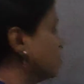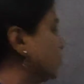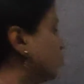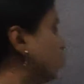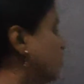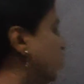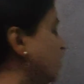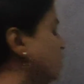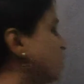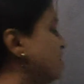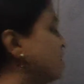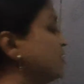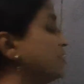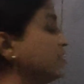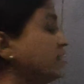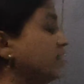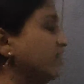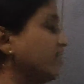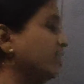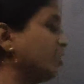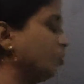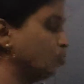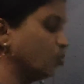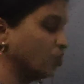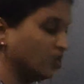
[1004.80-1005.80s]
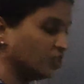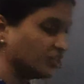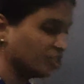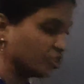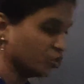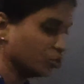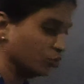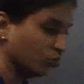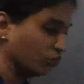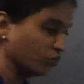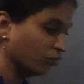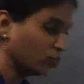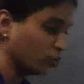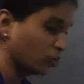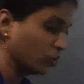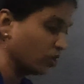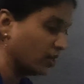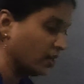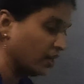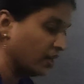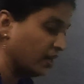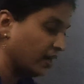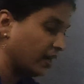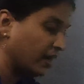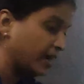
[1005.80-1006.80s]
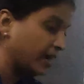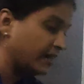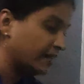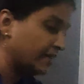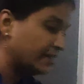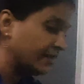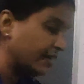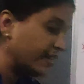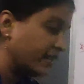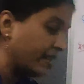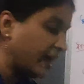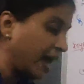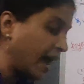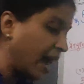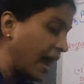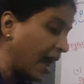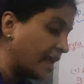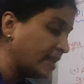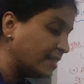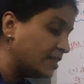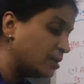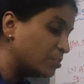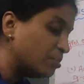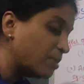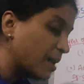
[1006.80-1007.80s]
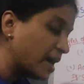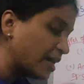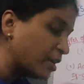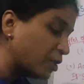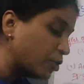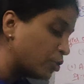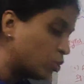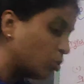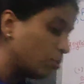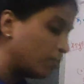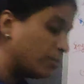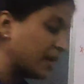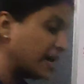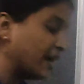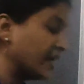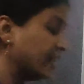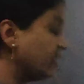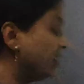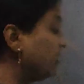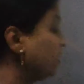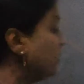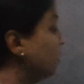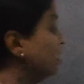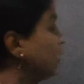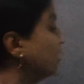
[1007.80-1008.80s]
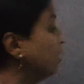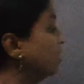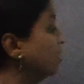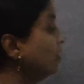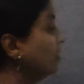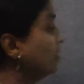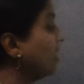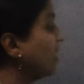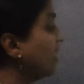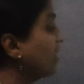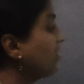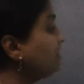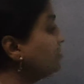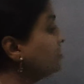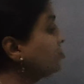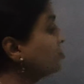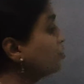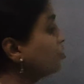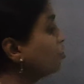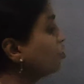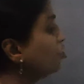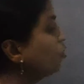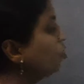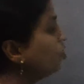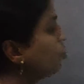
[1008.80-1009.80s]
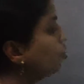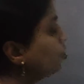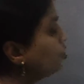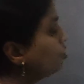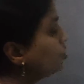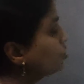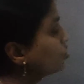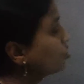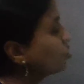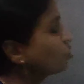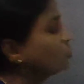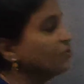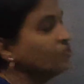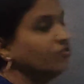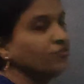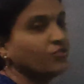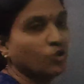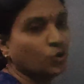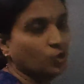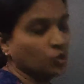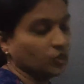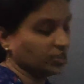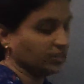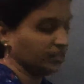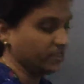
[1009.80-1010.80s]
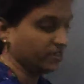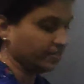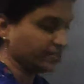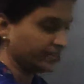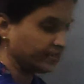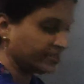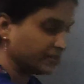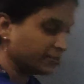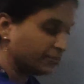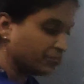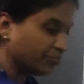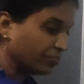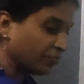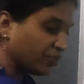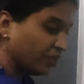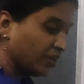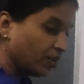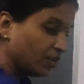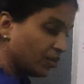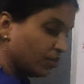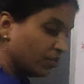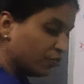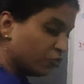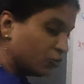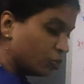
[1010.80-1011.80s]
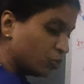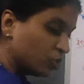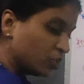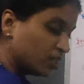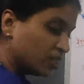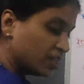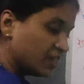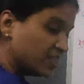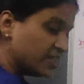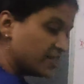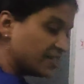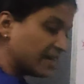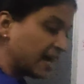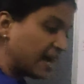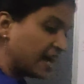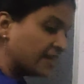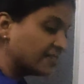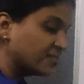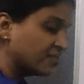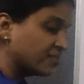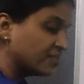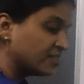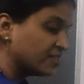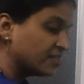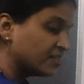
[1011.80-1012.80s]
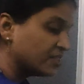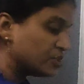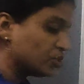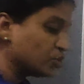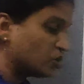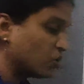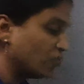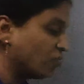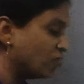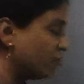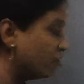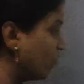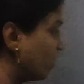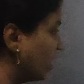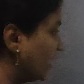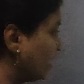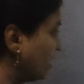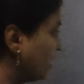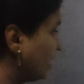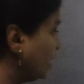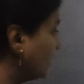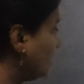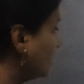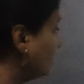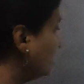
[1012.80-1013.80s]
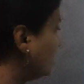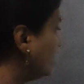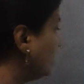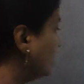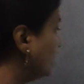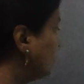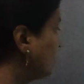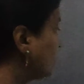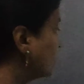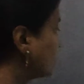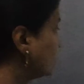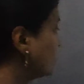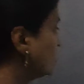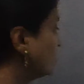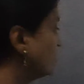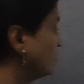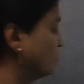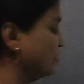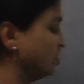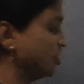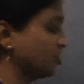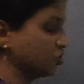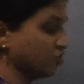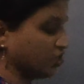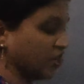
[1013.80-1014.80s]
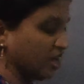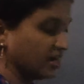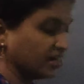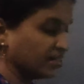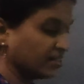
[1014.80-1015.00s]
Okay, this is an inverted ovule. Then, and the micropyle lies close to the funiculus. Funiculus as a result of 180 degrees curvature.